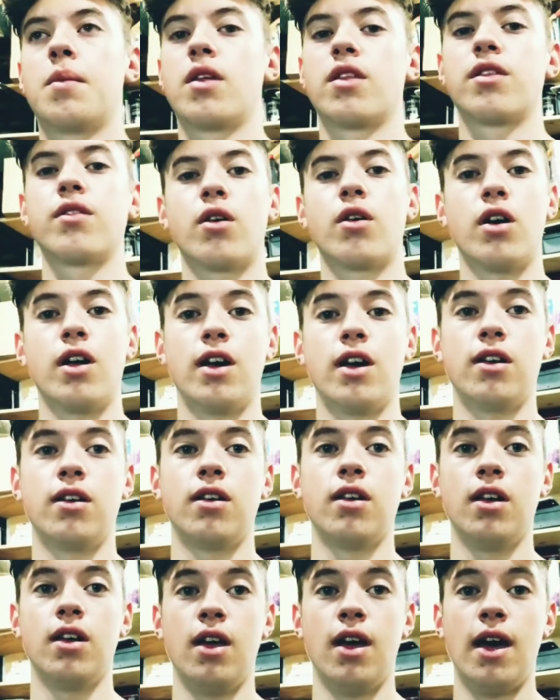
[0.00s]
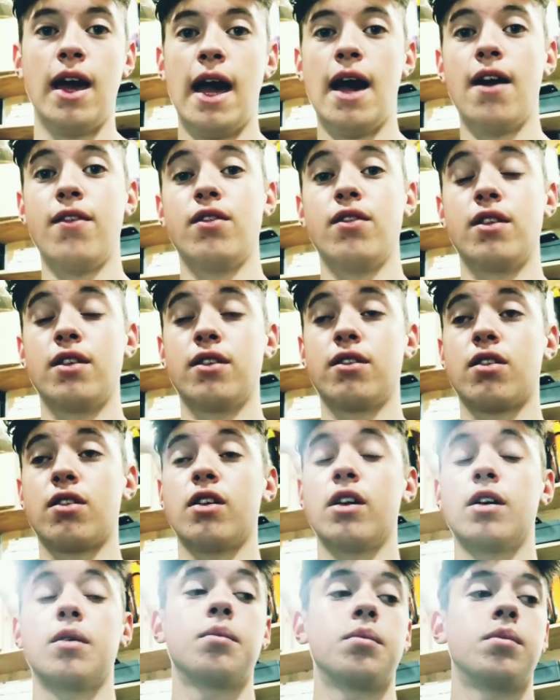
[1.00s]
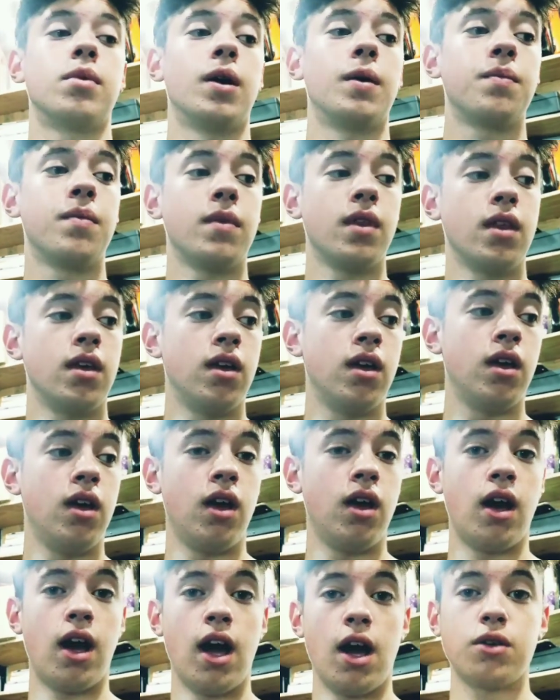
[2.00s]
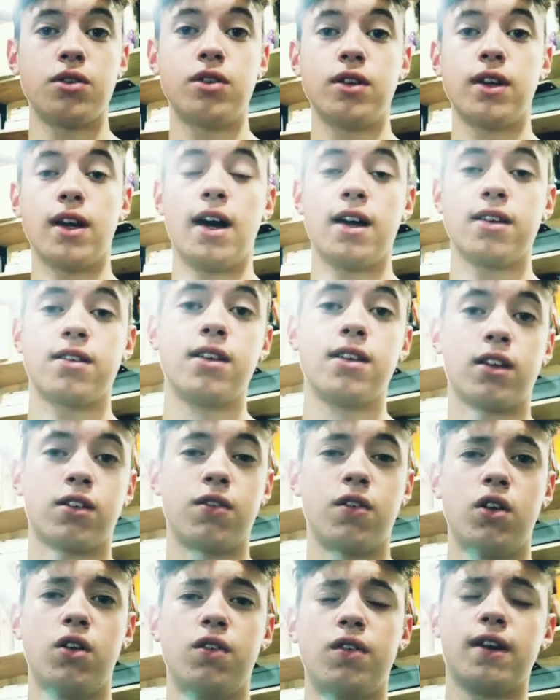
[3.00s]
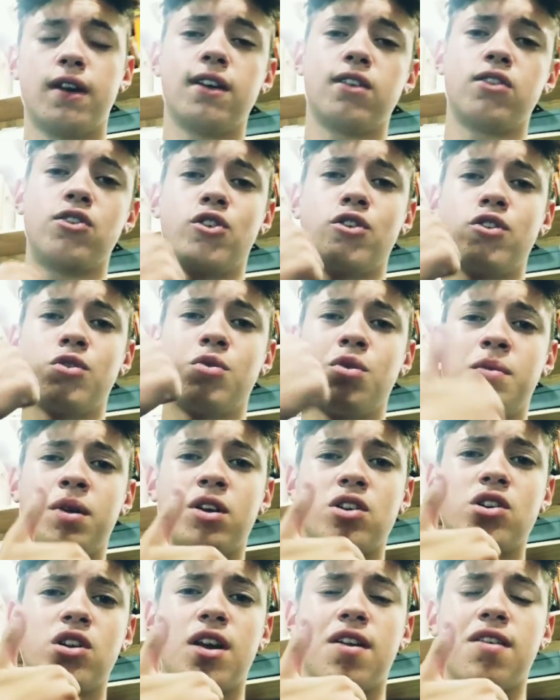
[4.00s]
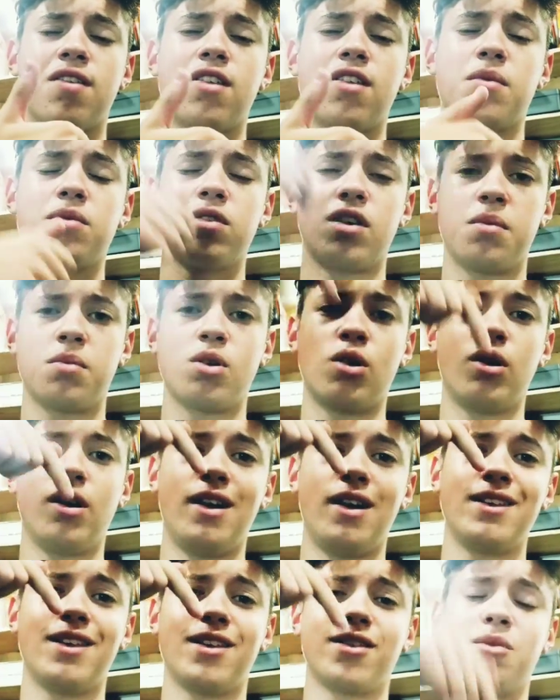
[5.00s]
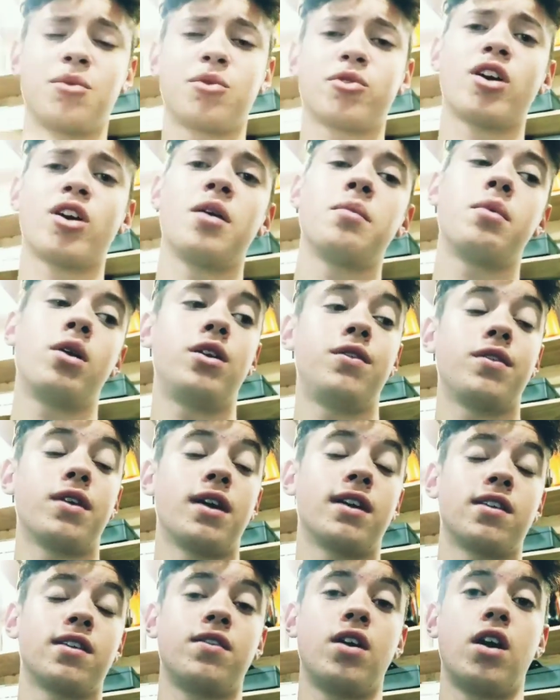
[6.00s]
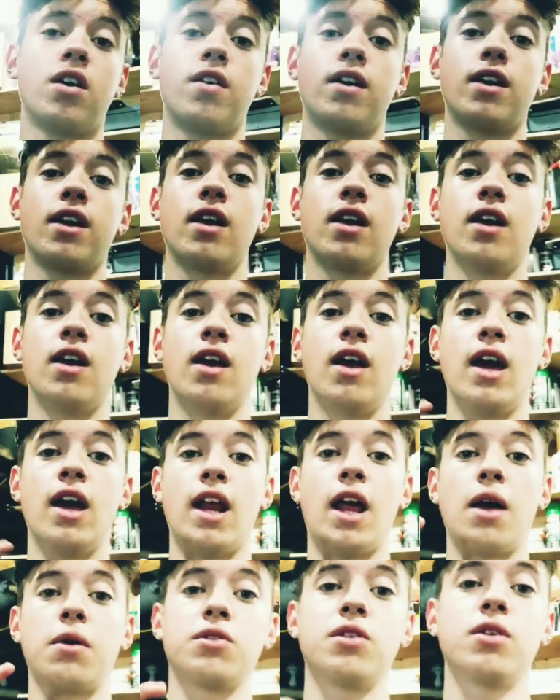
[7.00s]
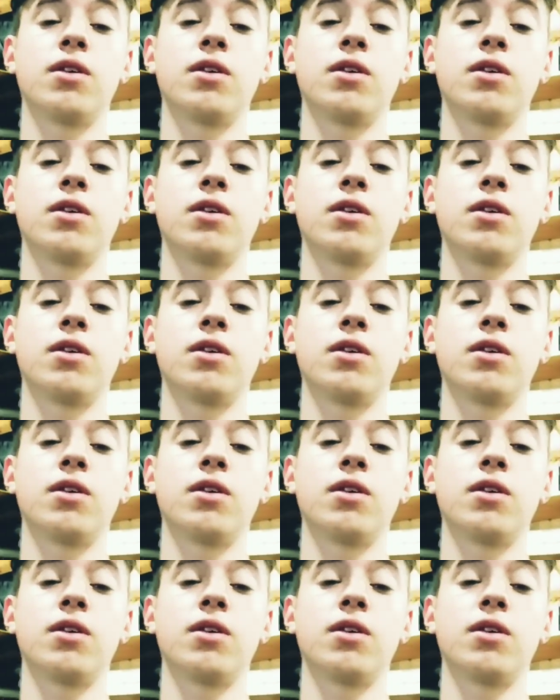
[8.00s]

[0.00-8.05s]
to throw it in after this clip. But I will see you guys in the next video. If you guys enjoyed this one, make sure to give it a thumbs up. Go down and hit that subscribe button if you guys have not already, and I will see you